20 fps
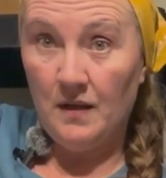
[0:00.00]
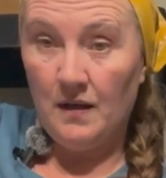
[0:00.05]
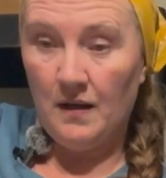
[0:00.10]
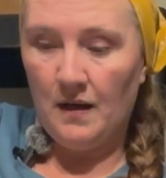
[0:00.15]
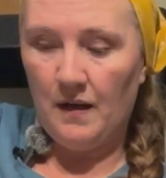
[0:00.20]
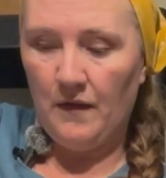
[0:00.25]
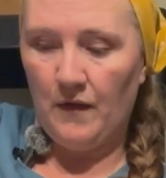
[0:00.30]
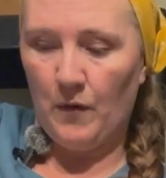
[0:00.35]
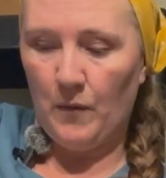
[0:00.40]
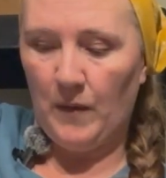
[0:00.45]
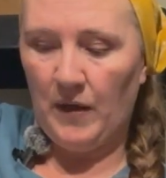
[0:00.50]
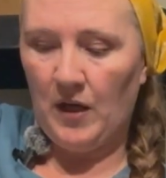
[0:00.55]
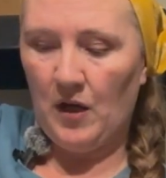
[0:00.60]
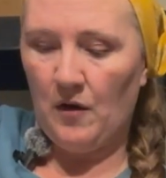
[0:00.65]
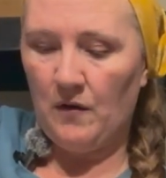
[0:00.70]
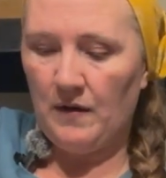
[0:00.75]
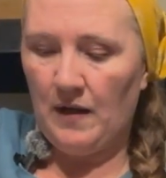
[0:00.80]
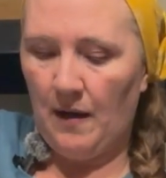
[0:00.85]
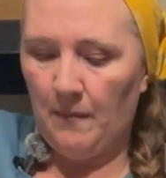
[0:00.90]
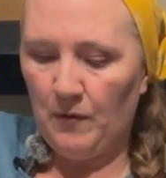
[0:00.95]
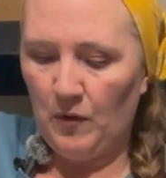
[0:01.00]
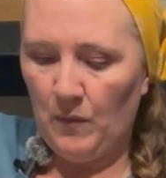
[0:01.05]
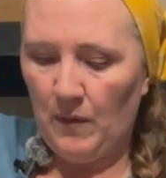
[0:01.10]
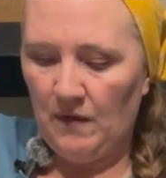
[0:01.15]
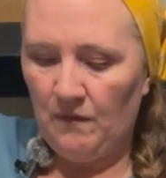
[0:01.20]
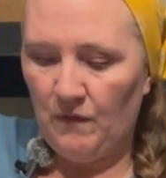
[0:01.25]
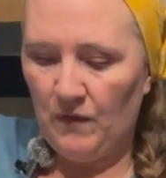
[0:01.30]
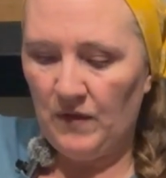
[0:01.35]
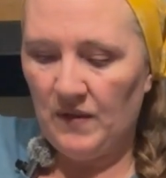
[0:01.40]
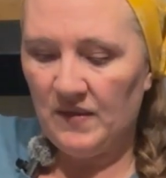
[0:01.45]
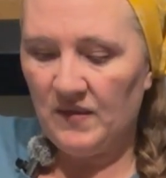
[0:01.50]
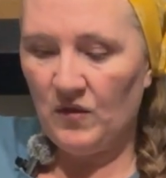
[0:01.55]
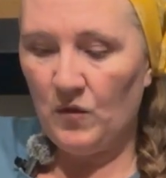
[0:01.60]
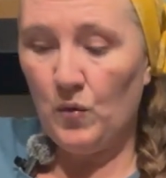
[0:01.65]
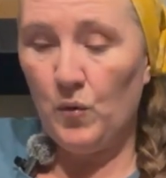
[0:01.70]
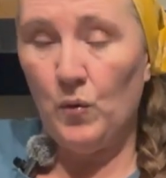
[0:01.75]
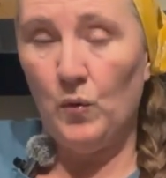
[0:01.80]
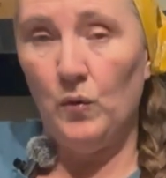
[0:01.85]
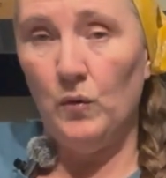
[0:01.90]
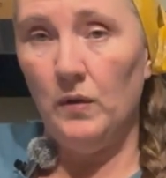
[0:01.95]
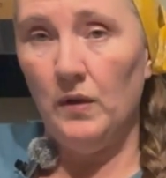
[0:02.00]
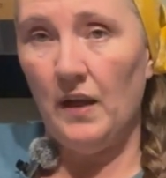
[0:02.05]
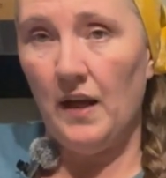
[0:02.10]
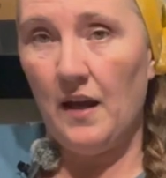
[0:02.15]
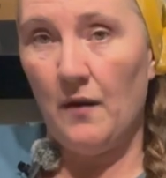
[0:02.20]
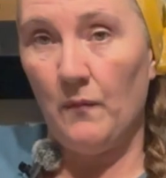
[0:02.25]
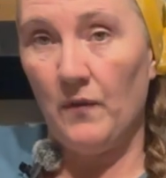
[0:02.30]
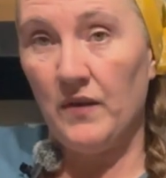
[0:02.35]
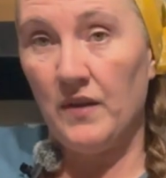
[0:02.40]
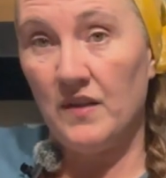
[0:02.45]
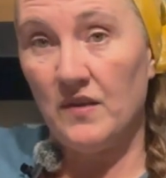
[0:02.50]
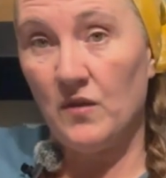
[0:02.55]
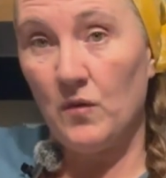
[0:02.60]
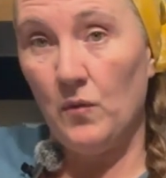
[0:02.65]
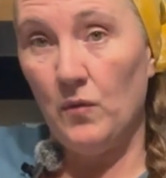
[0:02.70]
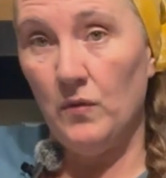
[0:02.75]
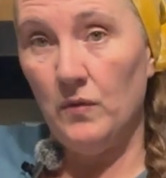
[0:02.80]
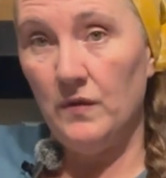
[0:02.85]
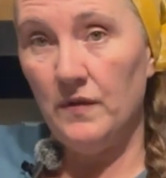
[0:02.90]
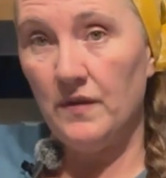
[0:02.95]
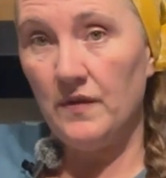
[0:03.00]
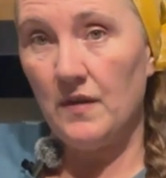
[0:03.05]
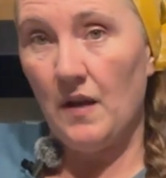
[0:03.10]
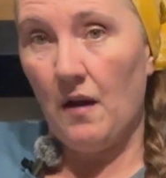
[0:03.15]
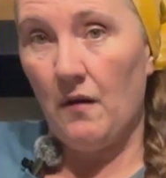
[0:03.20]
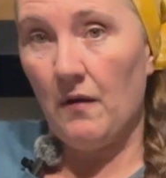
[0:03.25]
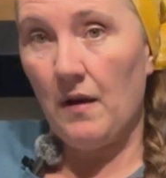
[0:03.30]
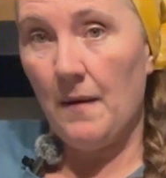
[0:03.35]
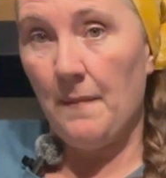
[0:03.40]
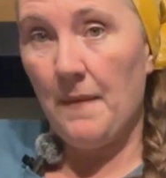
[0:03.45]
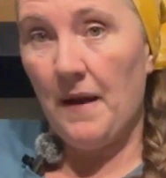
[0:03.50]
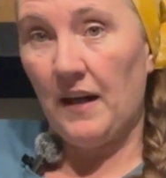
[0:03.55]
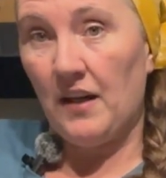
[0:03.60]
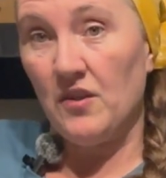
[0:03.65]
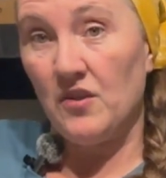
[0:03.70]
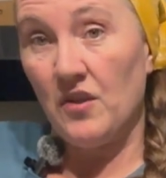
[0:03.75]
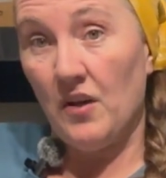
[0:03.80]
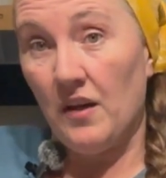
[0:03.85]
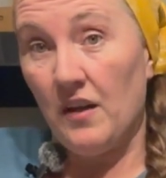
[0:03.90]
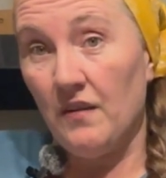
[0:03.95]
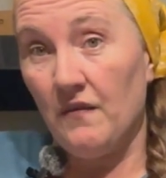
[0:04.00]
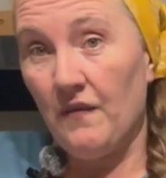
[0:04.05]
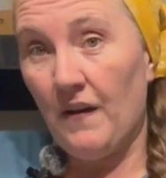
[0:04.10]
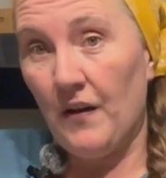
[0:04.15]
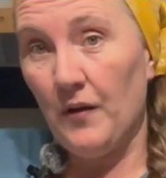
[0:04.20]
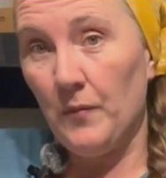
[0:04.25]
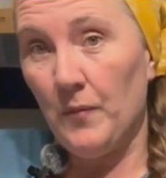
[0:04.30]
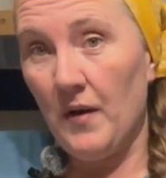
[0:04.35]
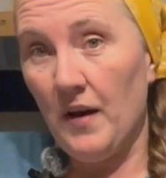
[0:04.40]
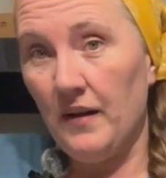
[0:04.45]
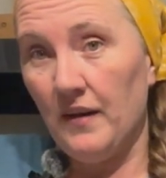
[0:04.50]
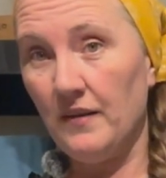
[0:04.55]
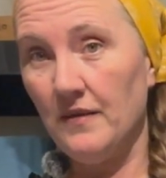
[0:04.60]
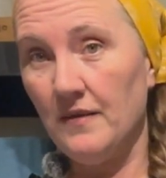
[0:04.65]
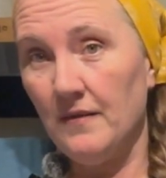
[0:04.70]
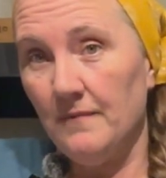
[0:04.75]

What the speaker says: And there we go. Now I'm going to wait for this to cool, and when this cools, I'll come back and show you the final product.